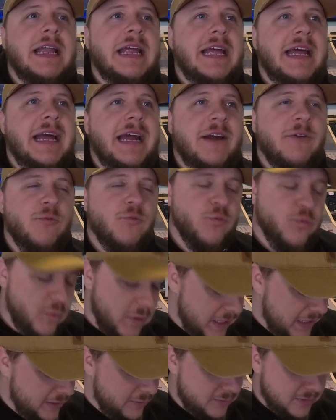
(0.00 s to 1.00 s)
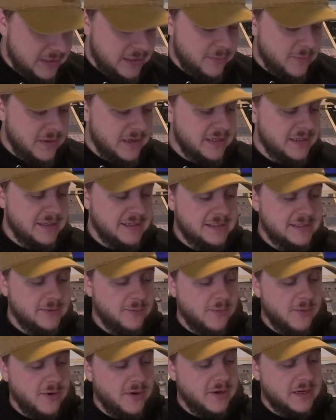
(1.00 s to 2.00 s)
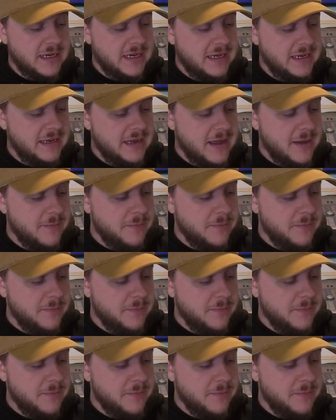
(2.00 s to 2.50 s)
I really, really wanted this to work, and